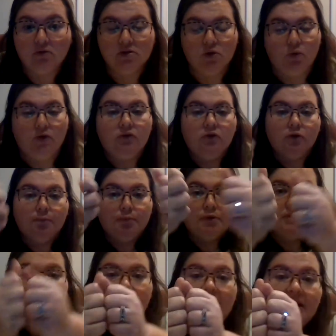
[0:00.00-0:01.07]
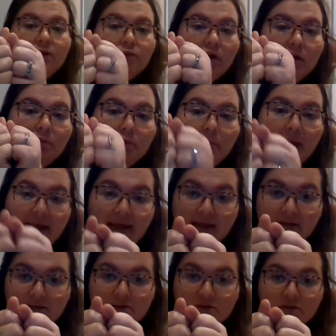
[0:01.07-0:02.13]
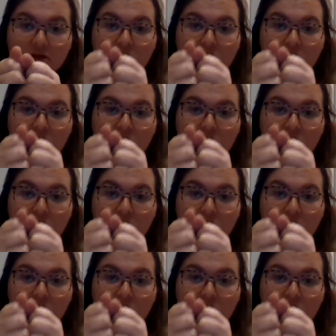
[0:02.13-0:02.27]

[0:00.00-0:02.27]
So with your pretend rubber band,